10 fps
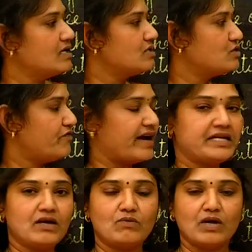To find
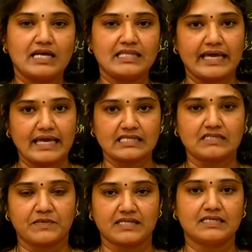out what are the gases
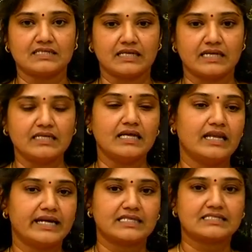present in it,
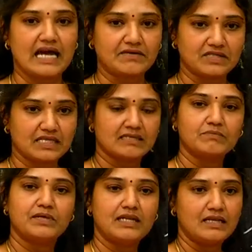let us start with a
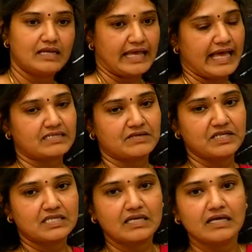simple
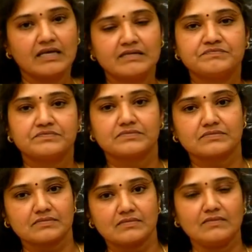activity.
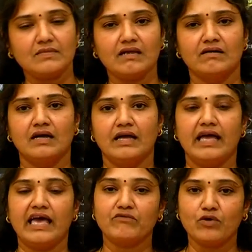
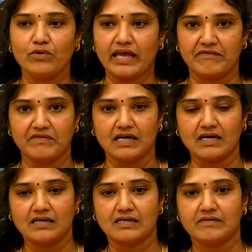Have you ever,
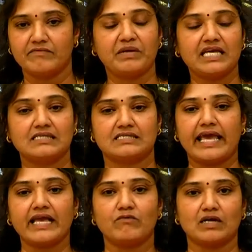please
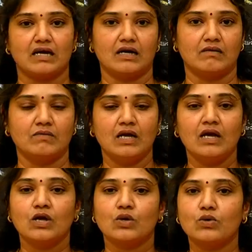take a
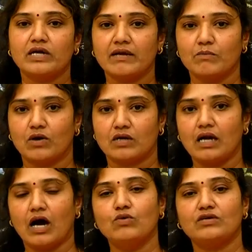cool drink bottle
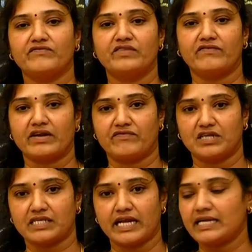out of the
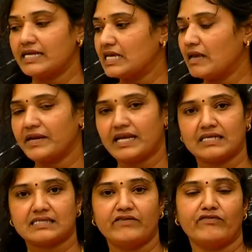refrigerator and keep it
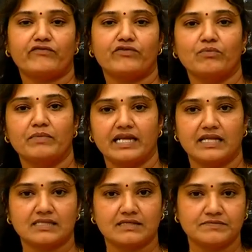aside for a few
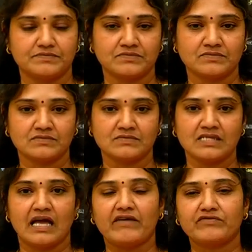minutes.
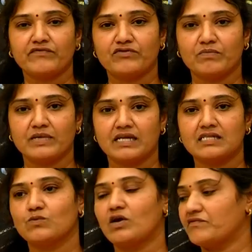After a few
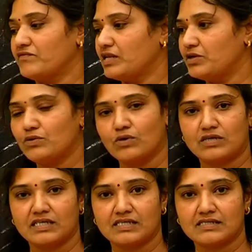minutes, what will you
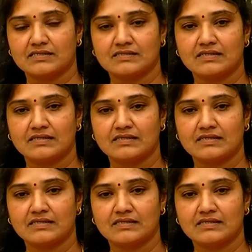notice?